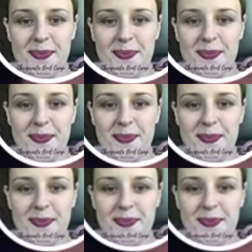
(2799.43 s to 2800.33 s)

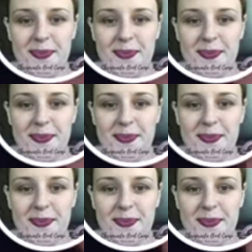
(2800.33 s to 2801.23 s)

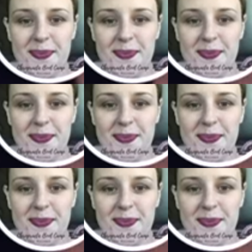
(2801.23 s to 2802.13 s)

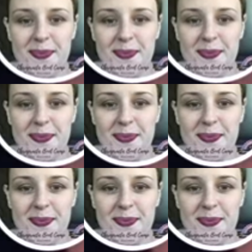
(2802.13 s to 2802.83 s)
The person shown says nothing.